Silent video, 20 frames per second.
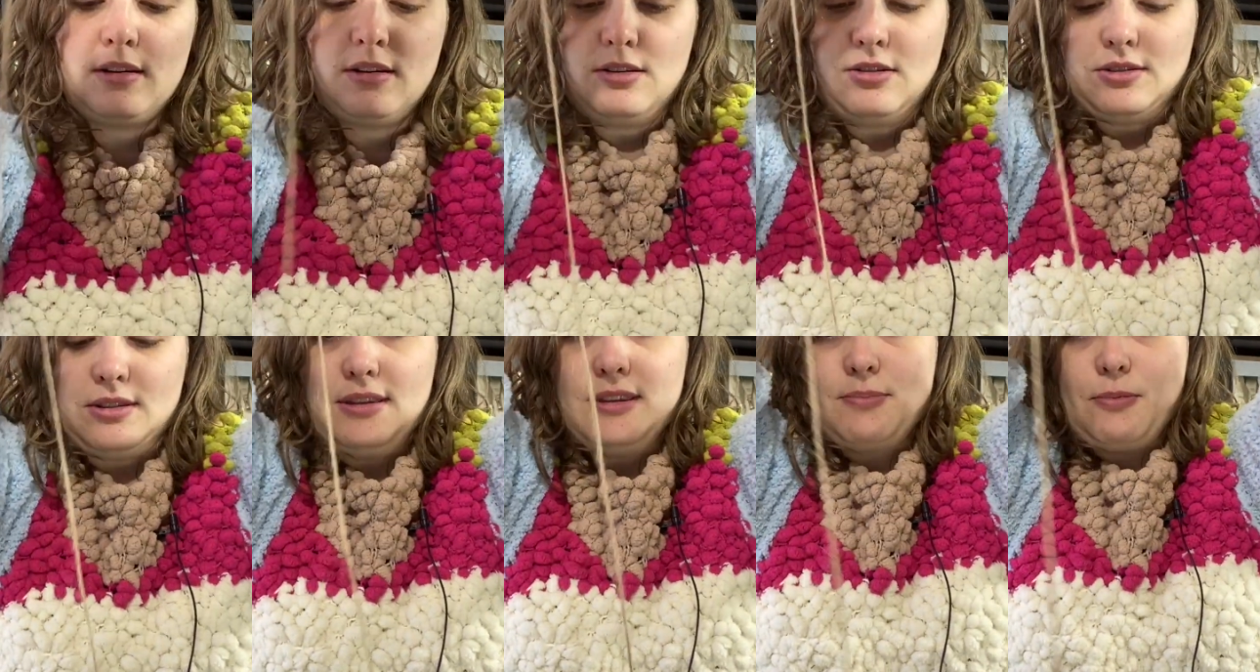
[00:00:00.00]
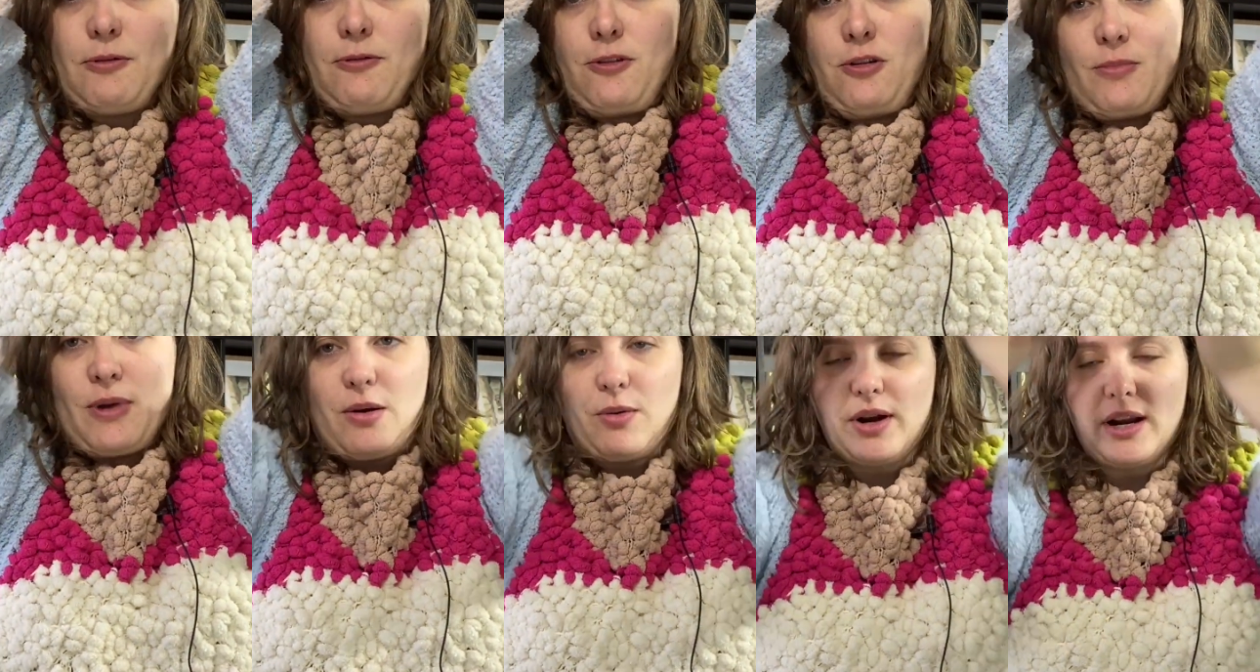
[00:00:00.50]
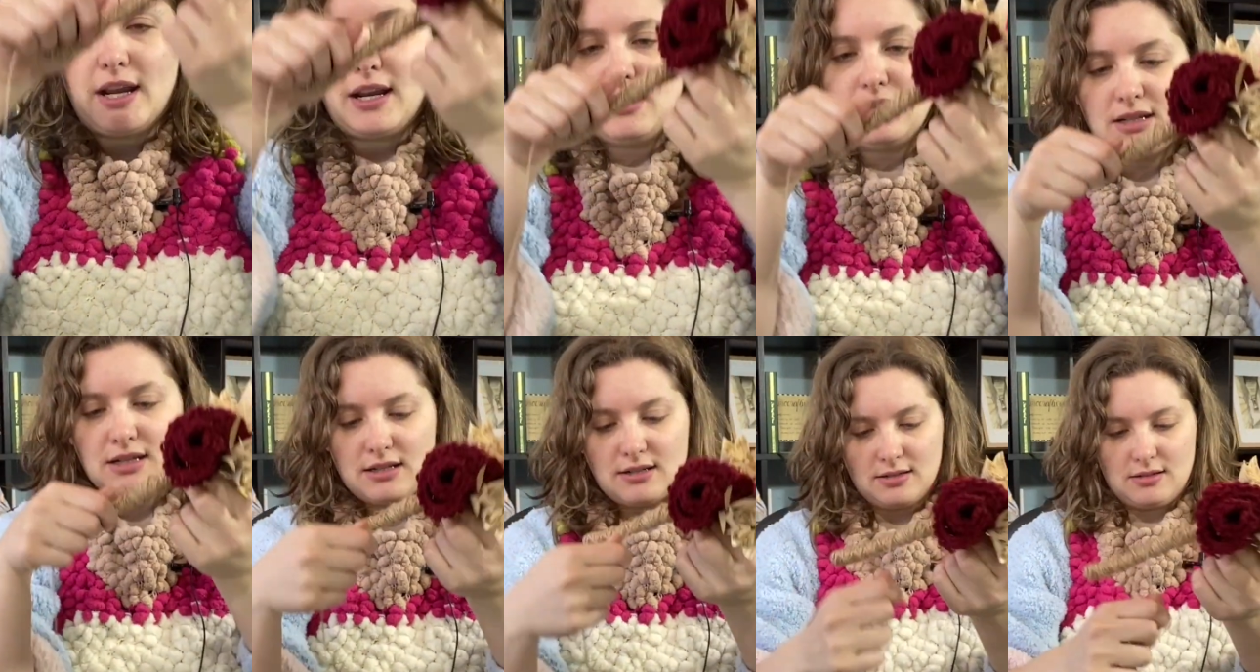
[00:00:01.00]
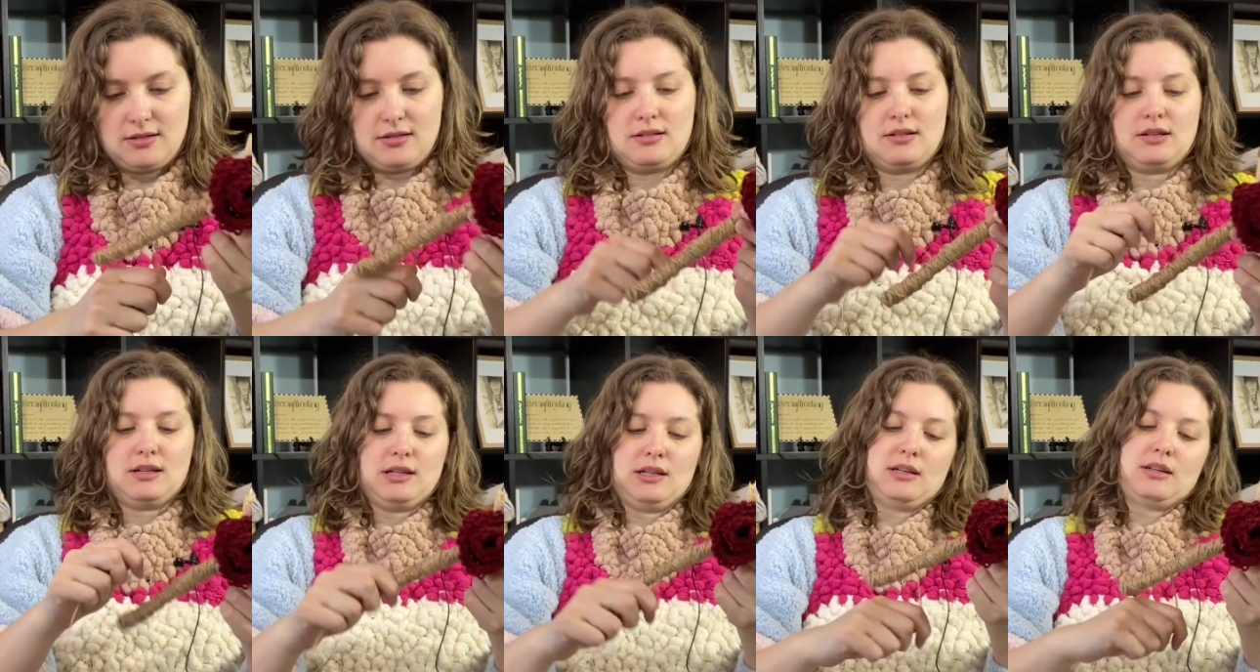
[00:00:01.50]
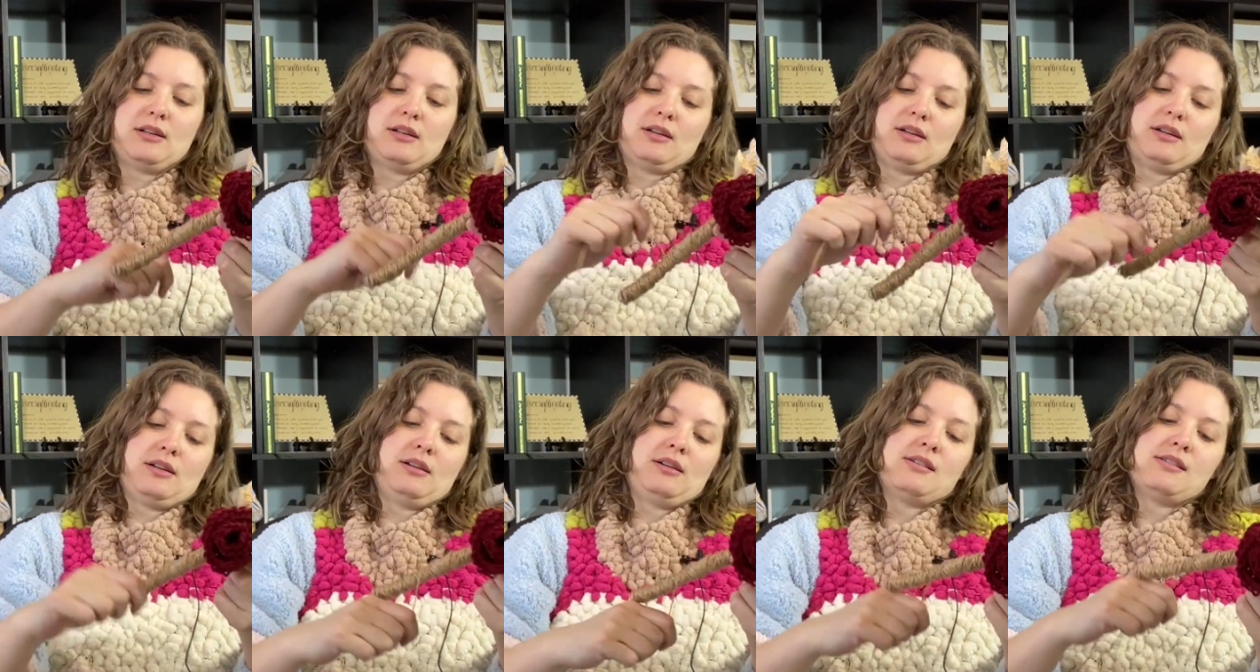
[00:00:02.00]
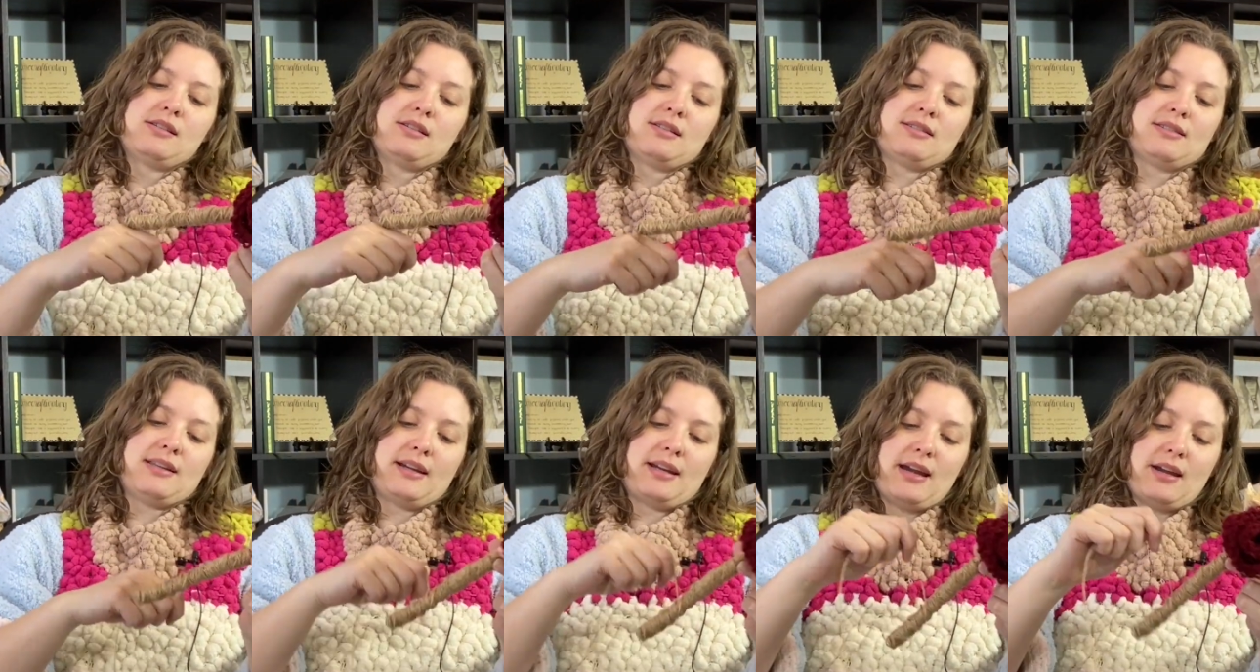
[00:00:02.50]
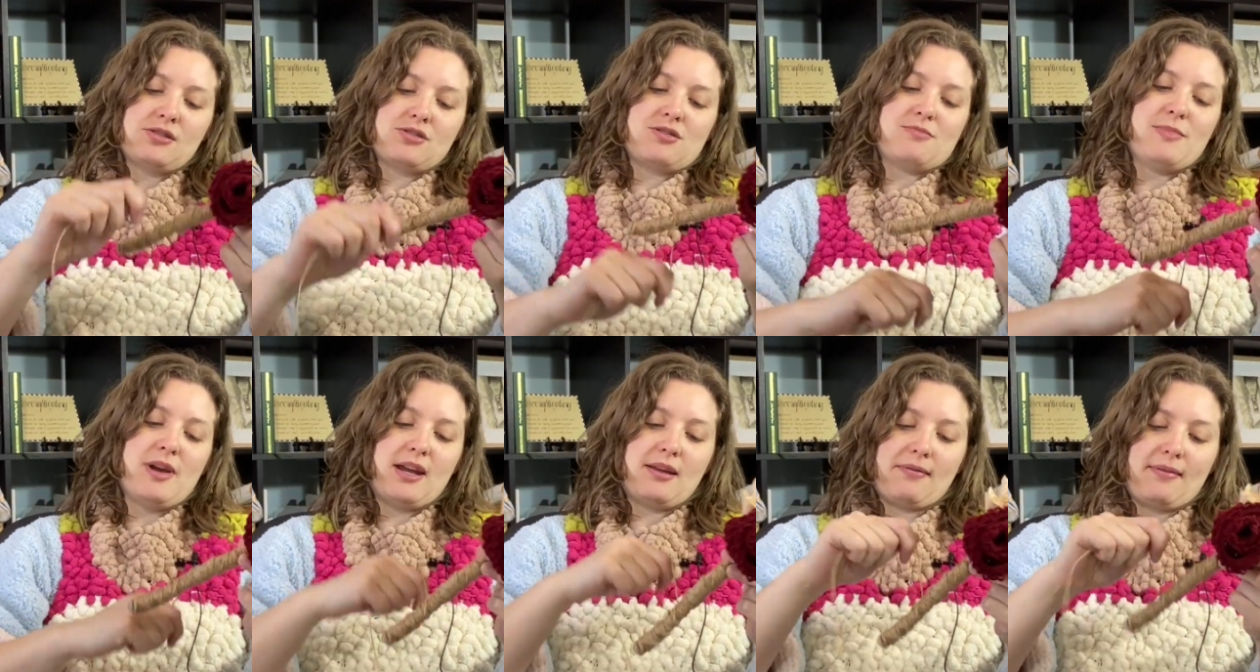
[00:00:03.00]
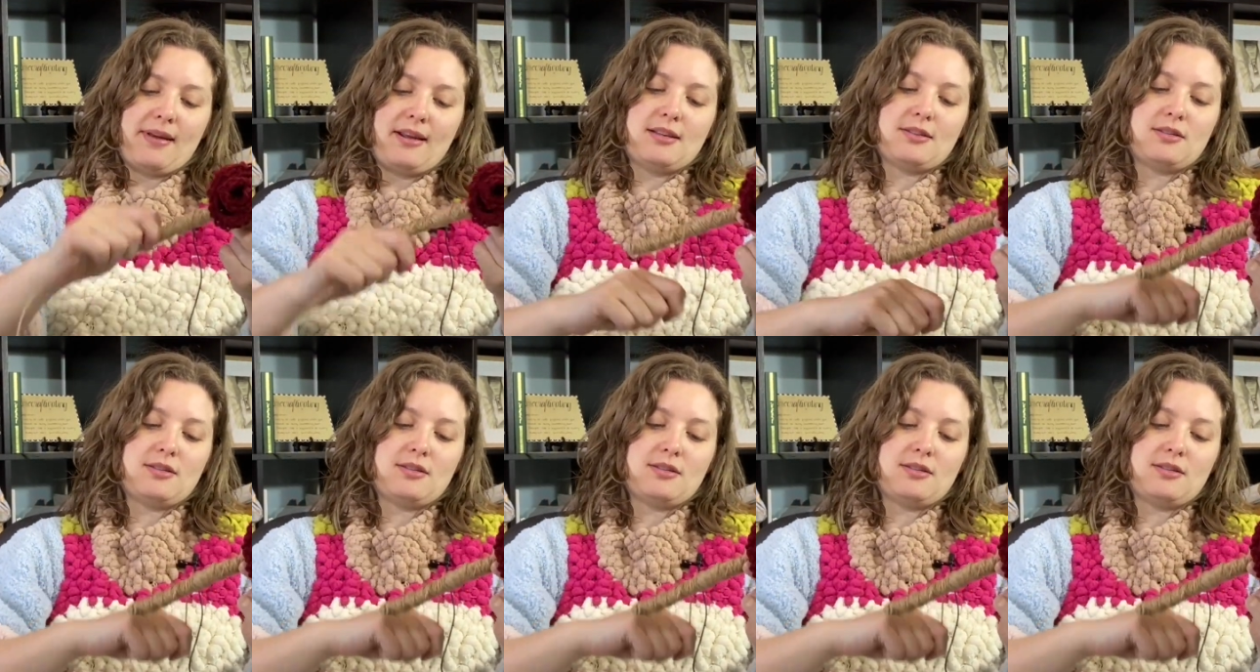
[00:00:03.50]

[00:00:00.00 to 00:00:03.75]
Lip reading: or since before my wedding. It's like I could make these